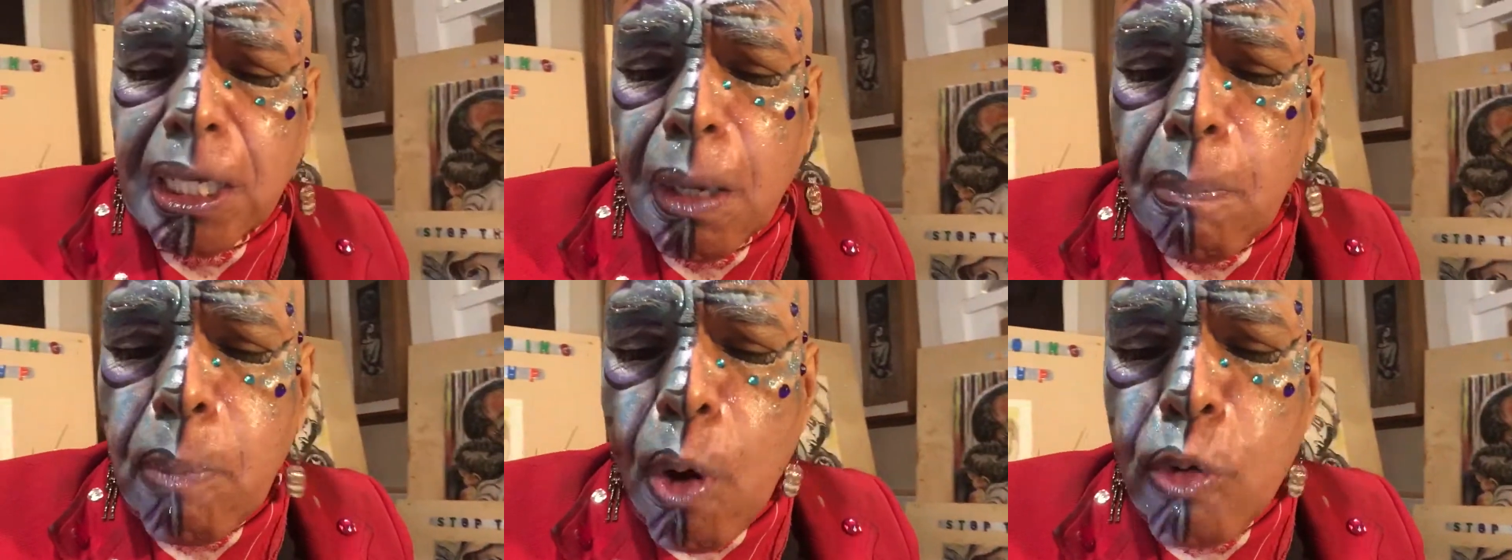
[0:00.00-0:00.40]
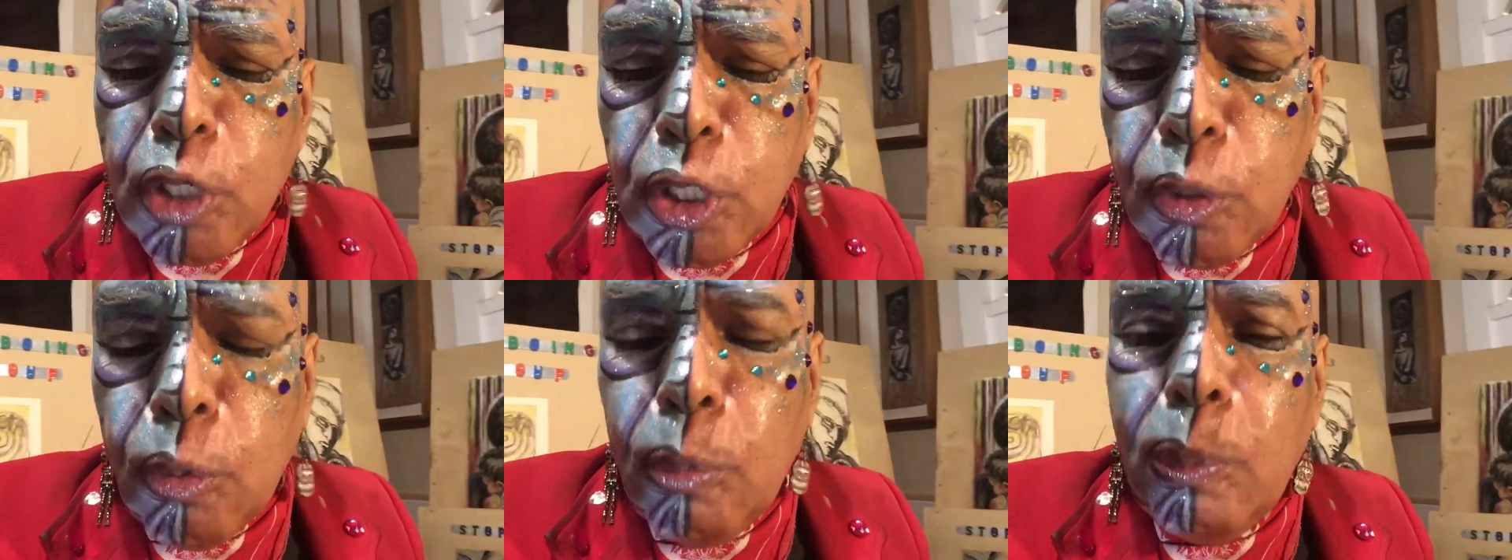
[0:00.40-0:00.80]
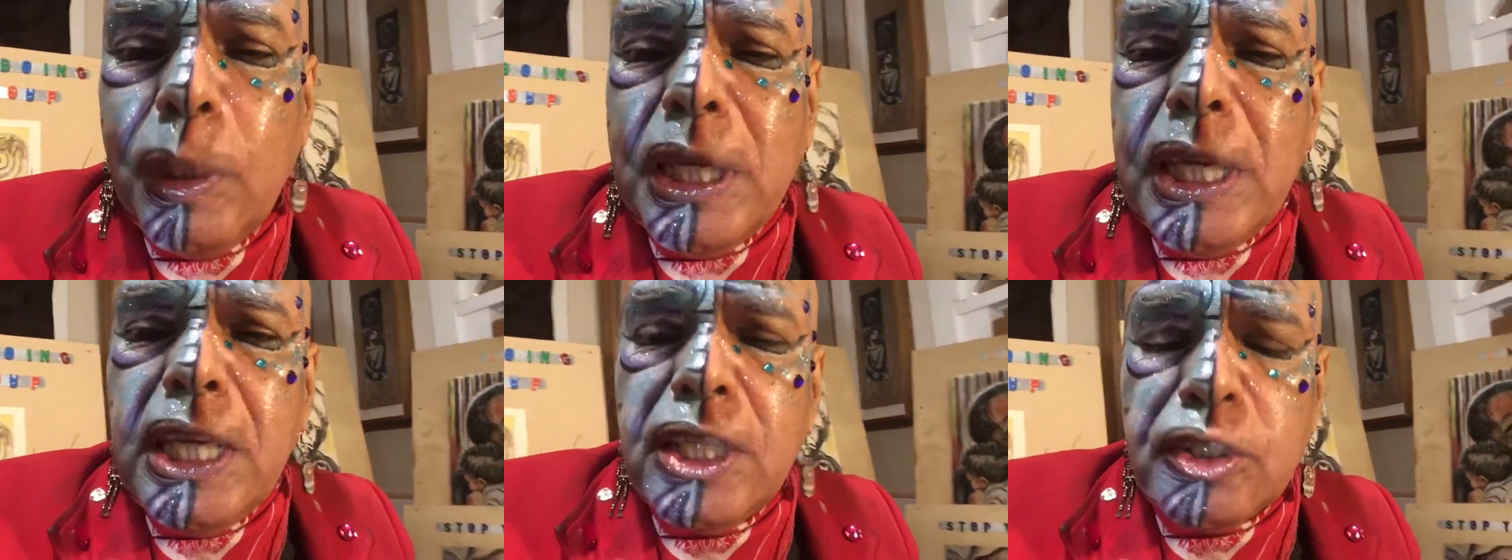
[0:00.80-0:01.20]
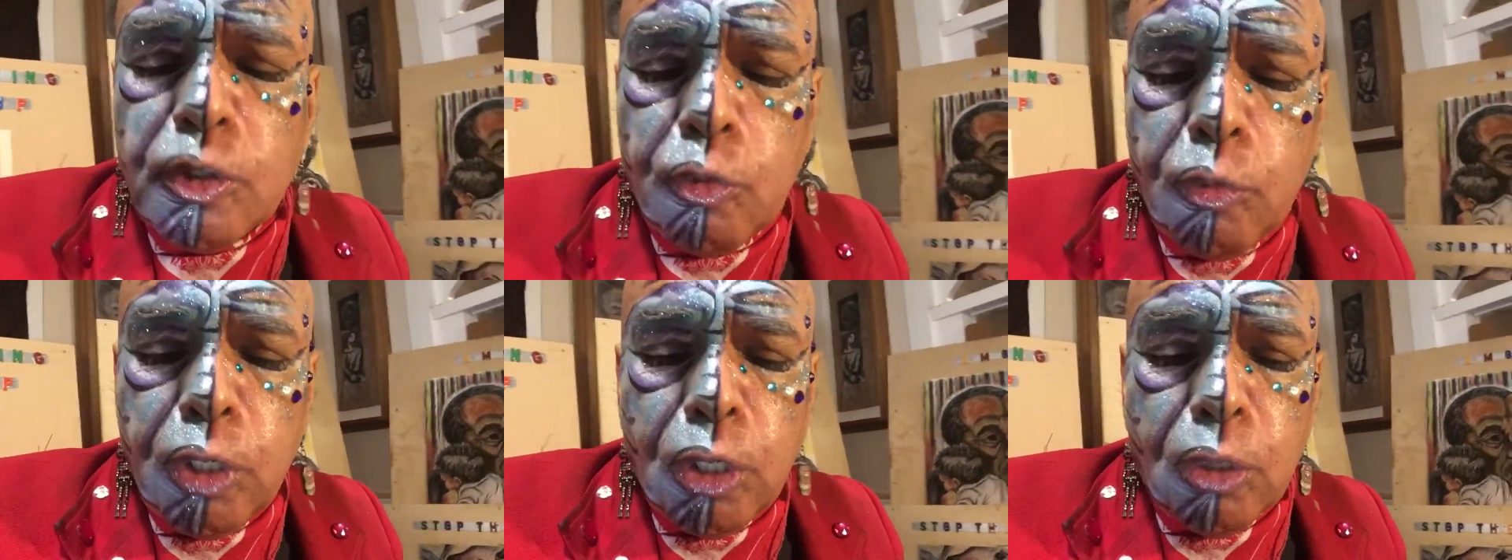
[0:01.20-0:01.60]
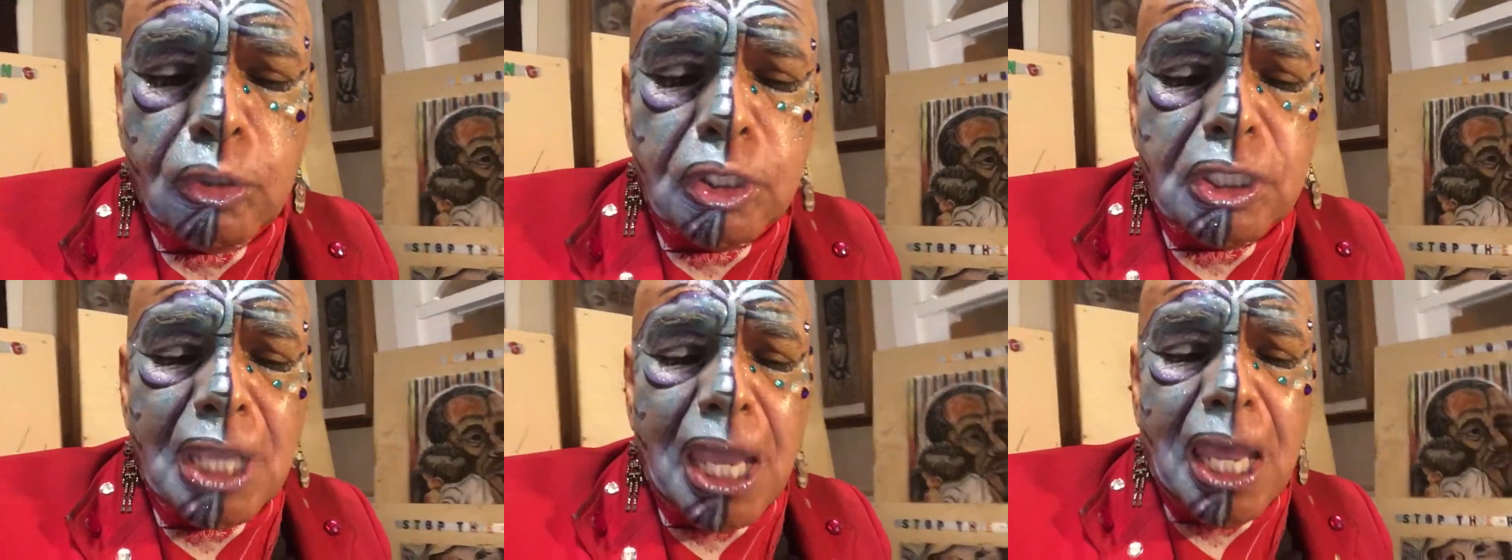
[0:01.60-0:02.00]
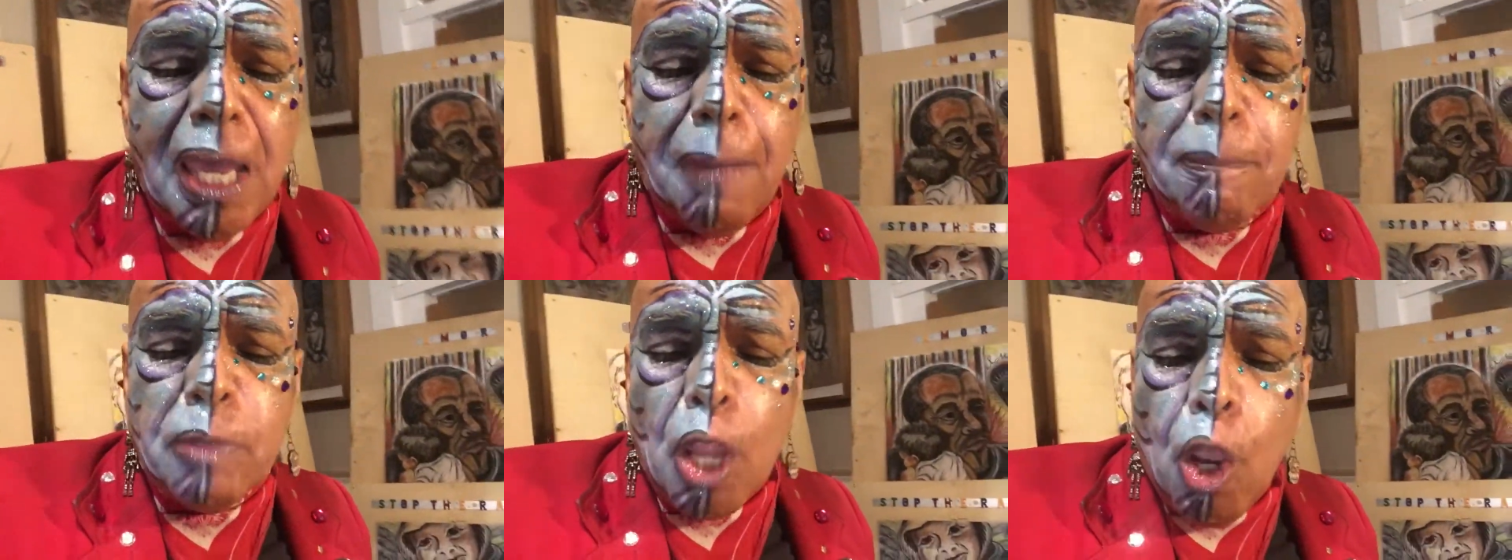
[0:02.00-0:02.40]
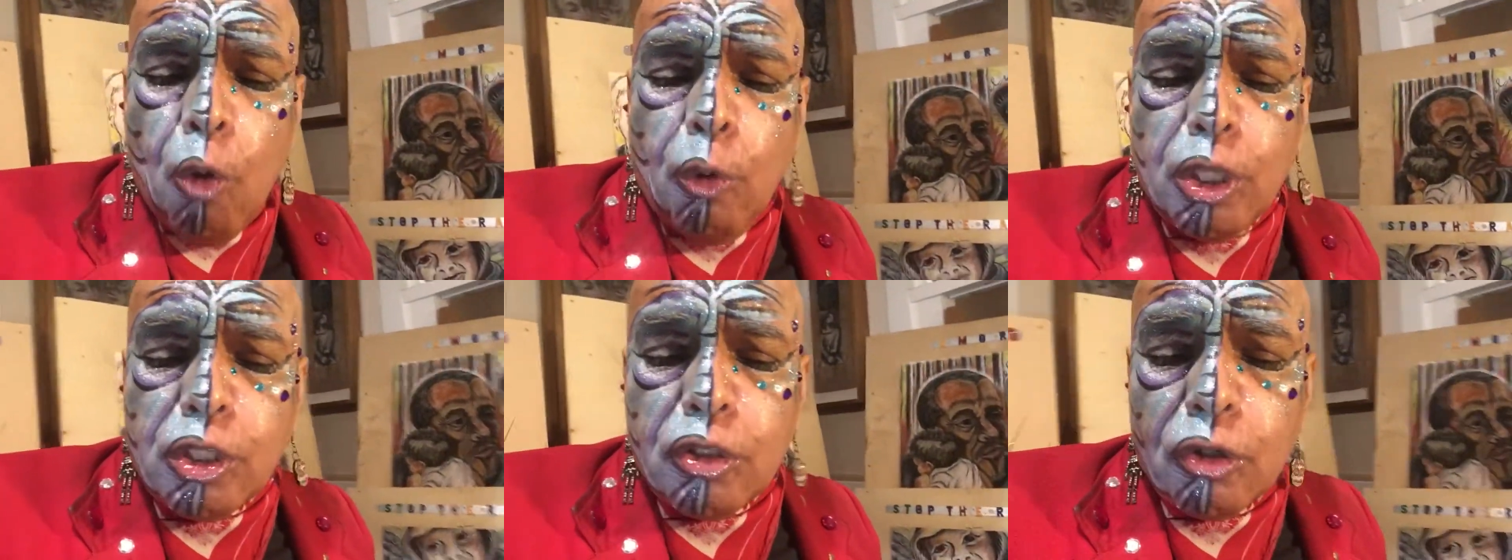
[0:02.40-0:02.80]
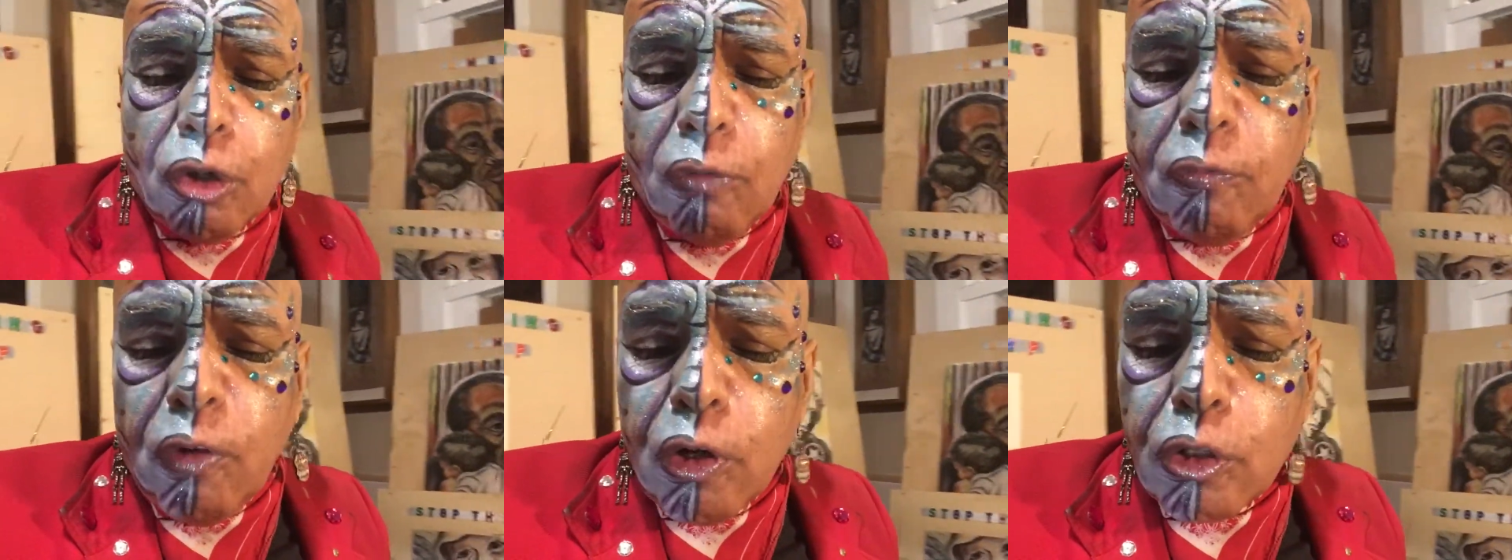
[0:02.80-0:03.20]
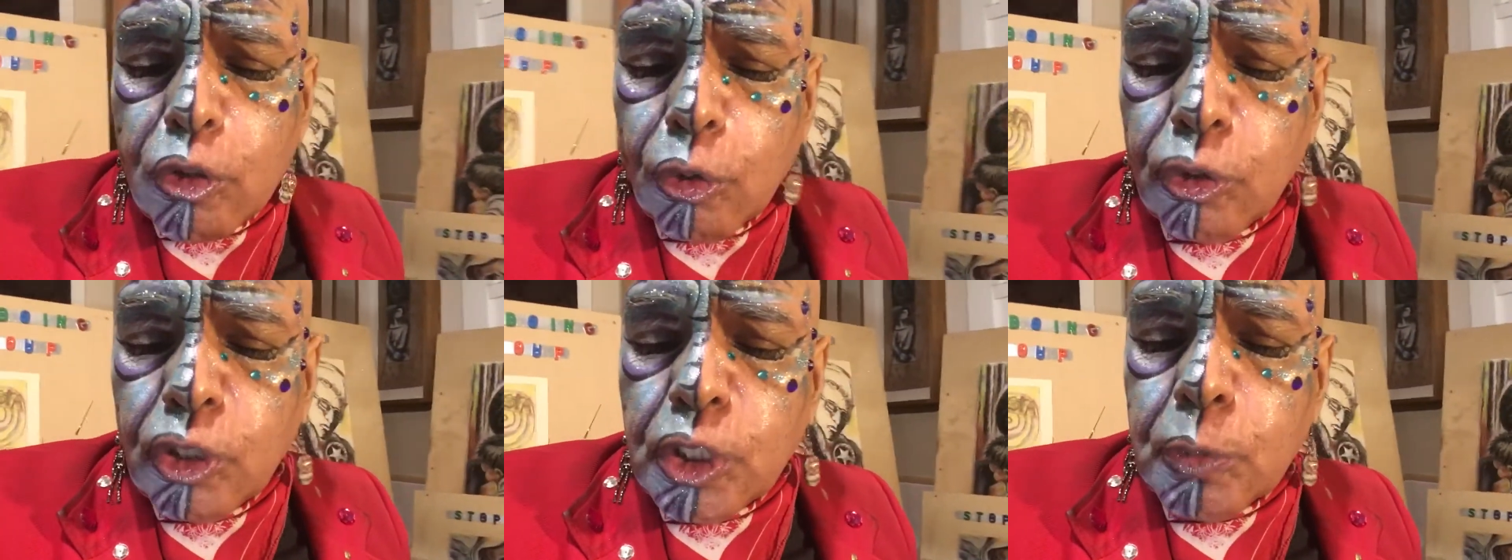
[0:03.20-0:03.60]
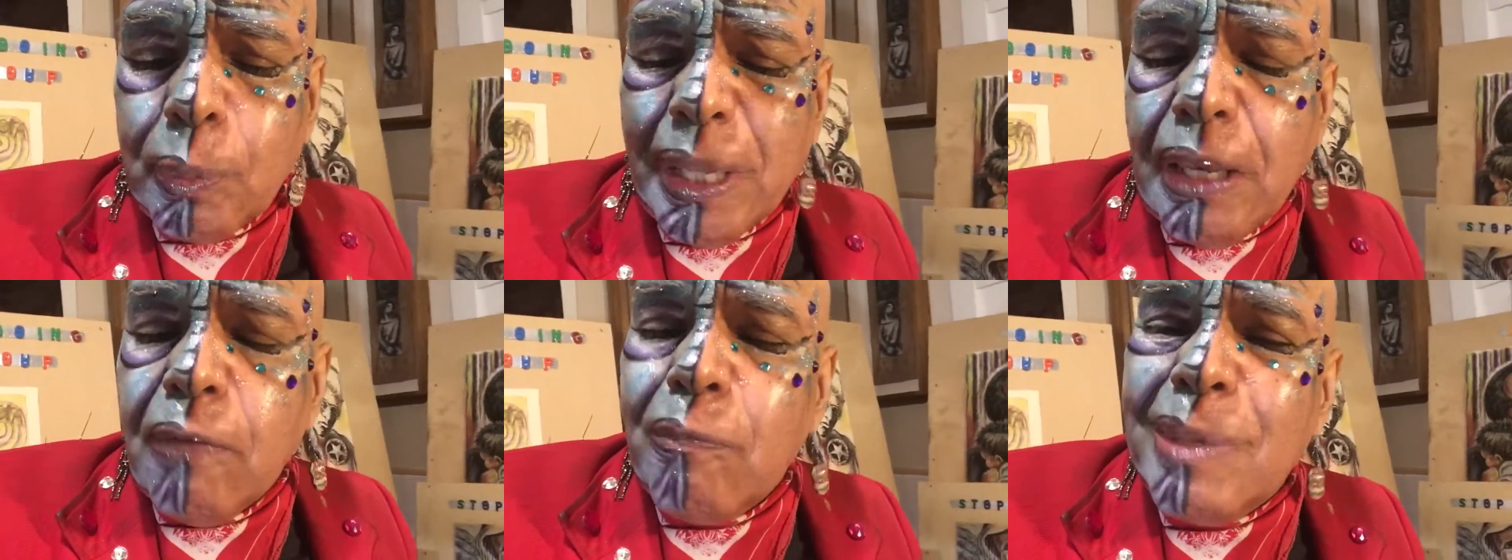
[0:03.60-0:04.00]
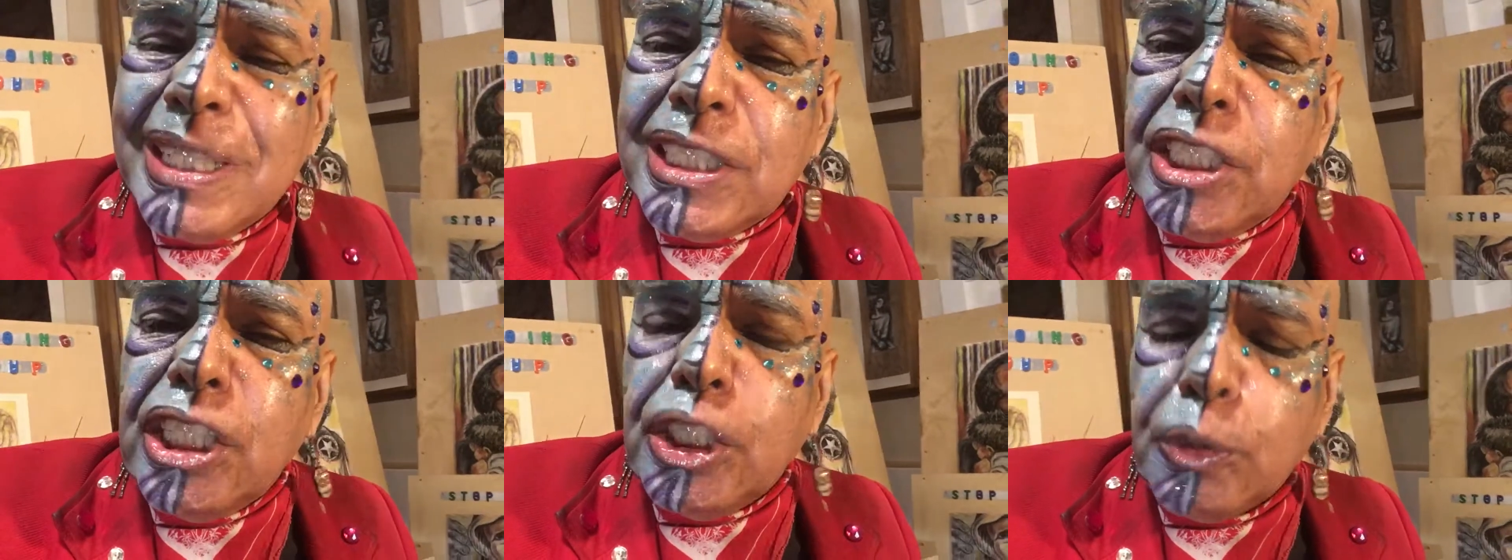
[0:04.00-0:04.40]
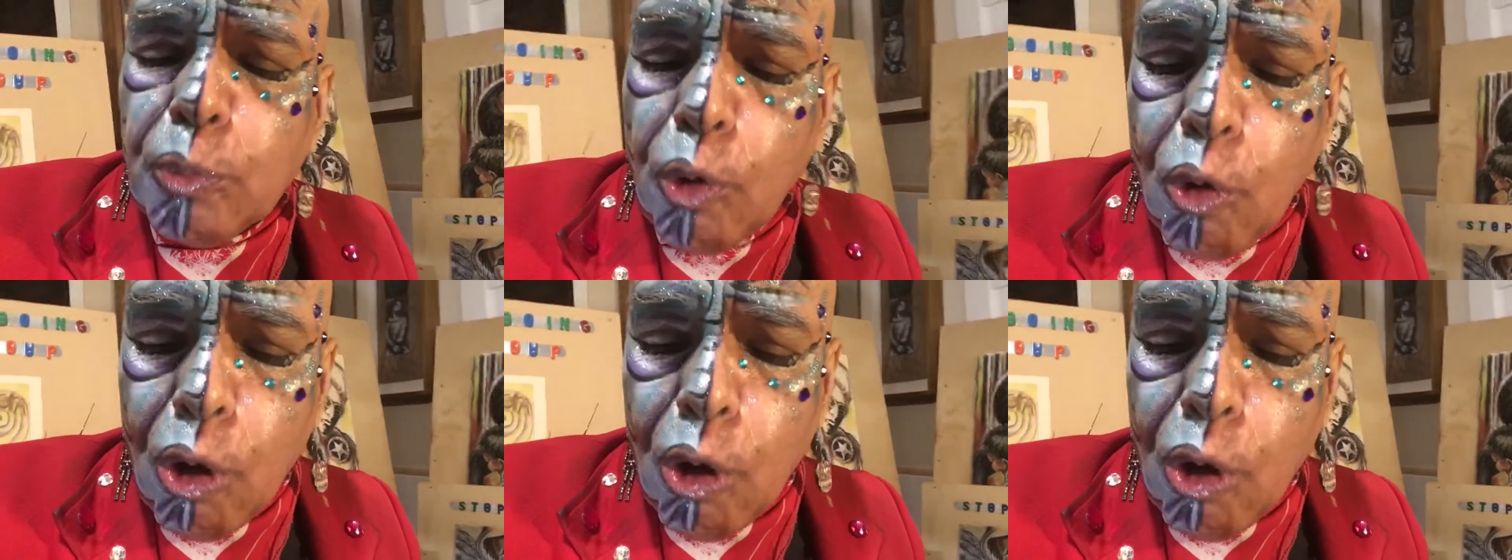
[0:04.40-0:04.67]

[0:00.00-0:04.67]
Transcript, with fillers: opponent who bleeds in real time with your virtual display of machismo